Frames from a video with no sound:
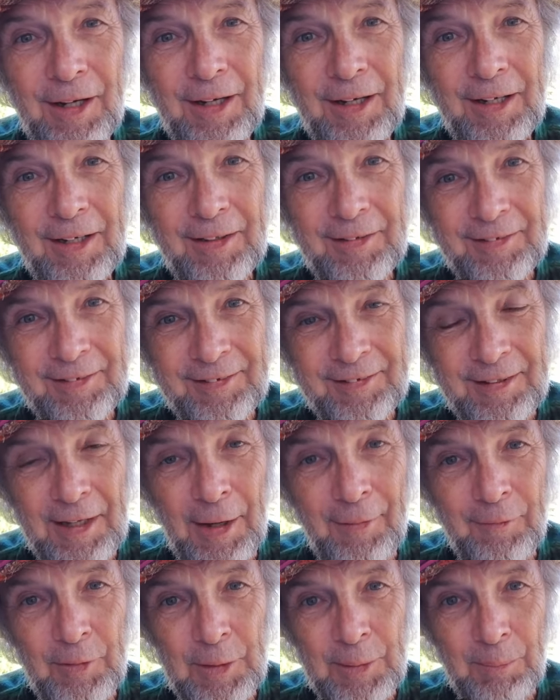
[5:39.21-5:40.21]
is
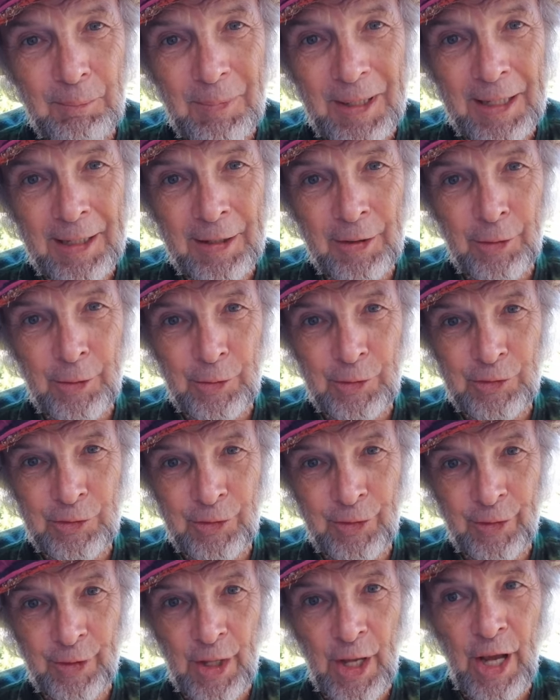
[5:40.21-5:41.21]
7 meters
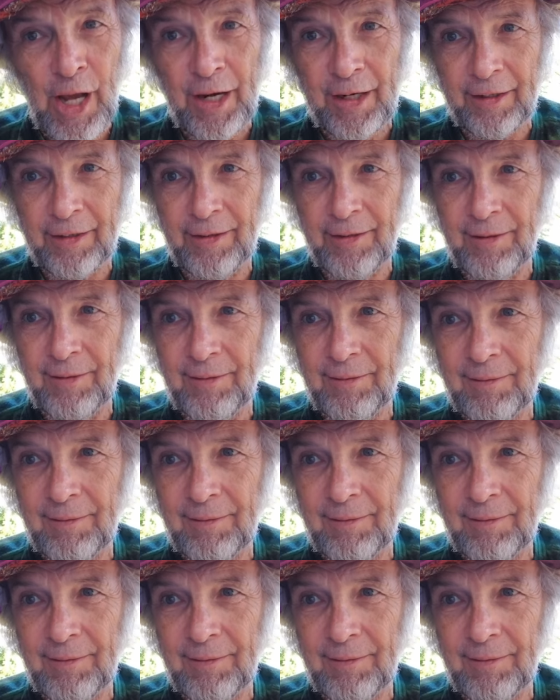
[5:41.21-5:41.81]
thick